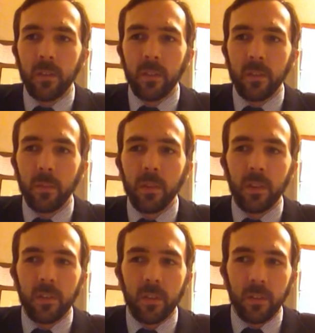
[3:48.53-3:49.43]
these
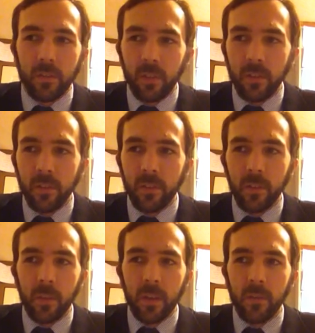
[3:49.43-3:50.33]
buildings called churches,
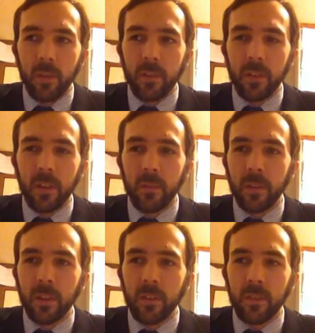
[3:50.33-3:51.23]
no matter what
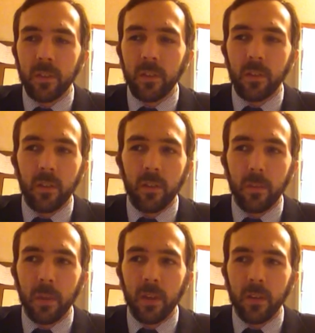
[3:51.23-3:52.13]
denomination, they're all
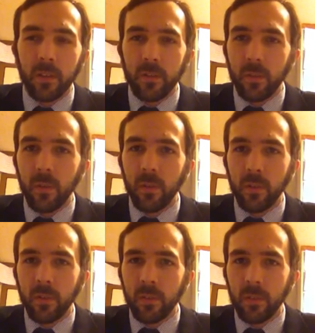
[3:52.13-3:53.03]
about
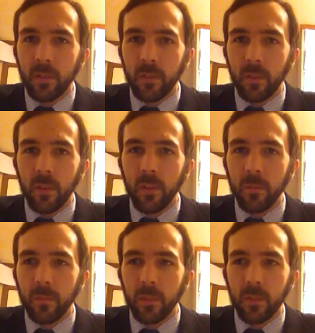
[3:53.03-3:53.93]
control. They're
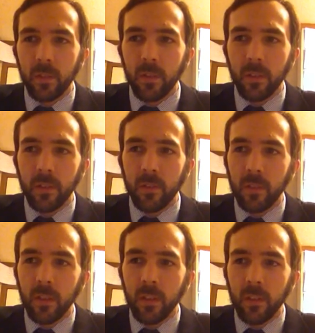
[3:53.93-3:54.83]
all, you know, they
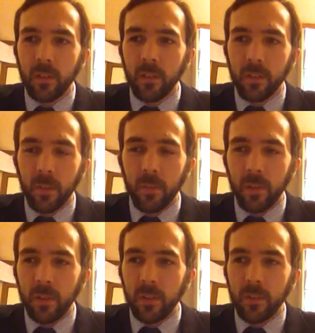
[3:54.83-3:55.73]

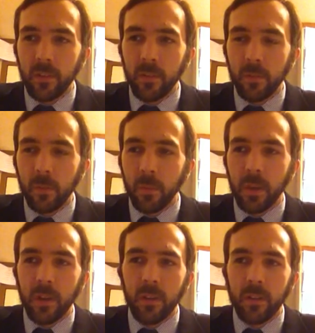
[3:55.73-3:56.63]
separate the children from the
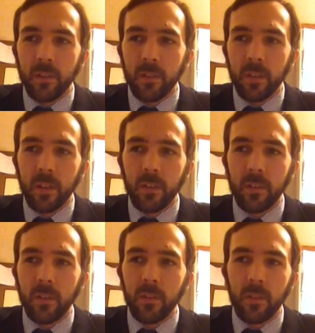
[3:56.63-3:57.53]
parents, and,
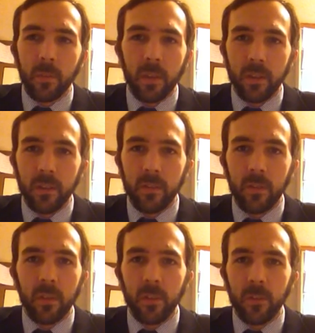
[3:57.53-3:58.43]
you know, they're about
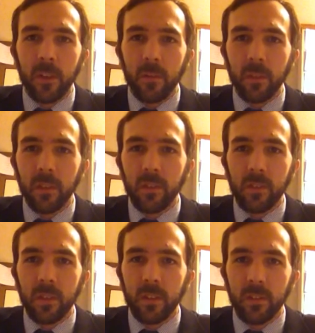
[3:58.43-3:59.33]
destroying
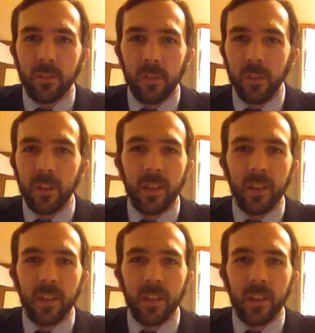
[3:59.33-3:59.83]
families and destroying